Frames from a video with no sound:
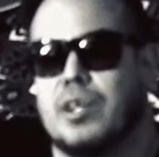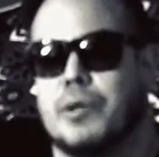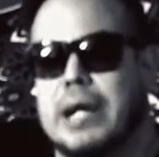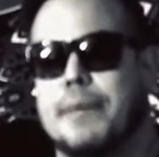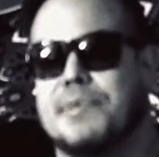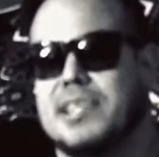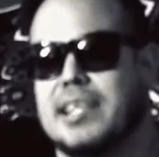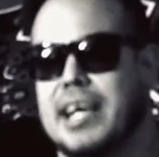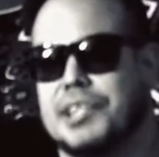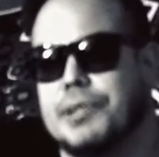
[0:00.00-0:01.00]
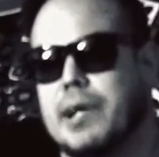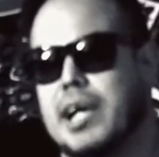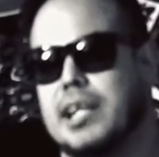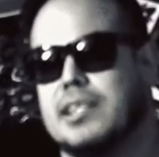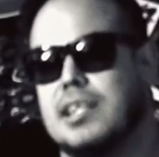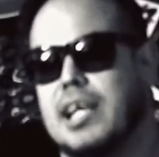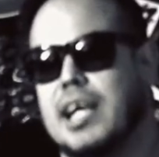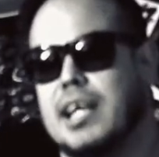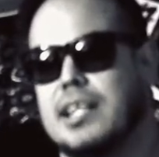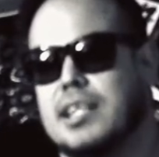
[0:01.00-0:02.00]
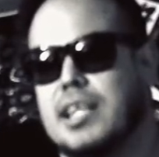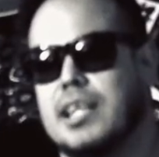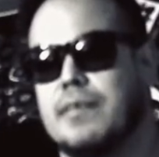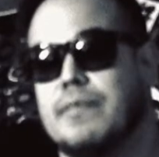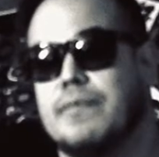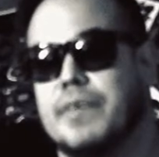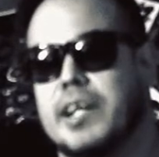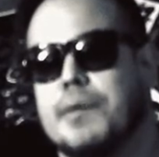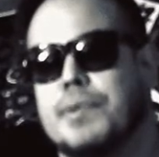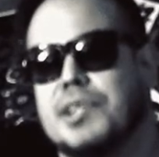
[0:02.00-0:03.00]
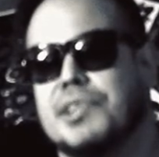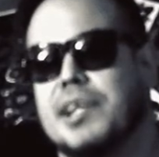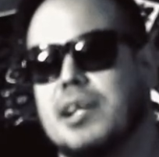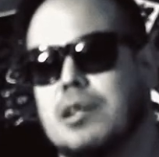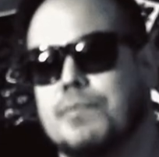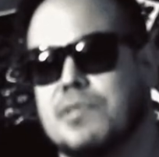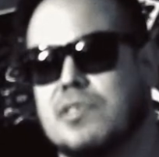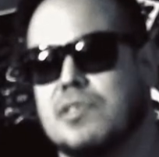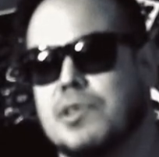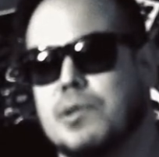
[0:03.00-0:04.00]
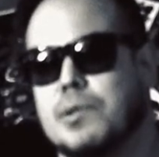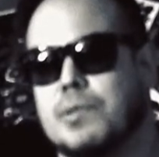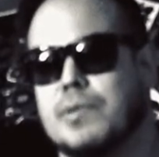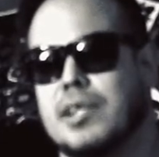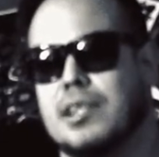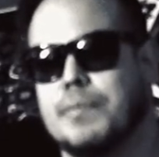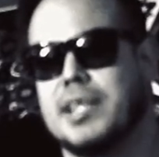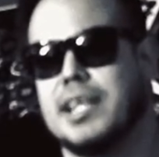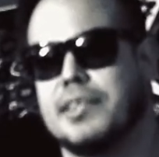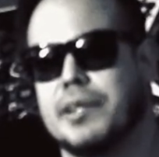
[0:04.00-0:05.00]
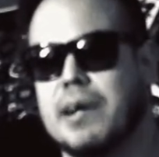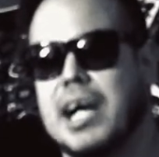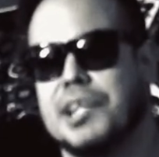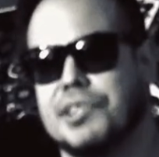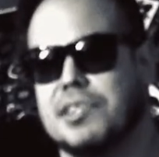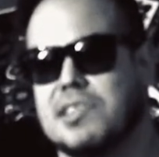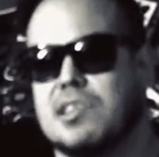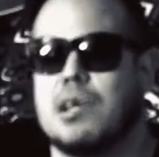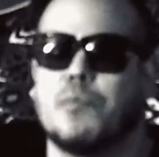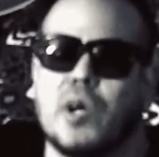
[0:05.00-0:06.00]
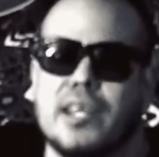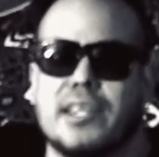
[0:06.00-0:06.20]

Grape Seed Extract, and it very much helps to eliminate the crash in the same way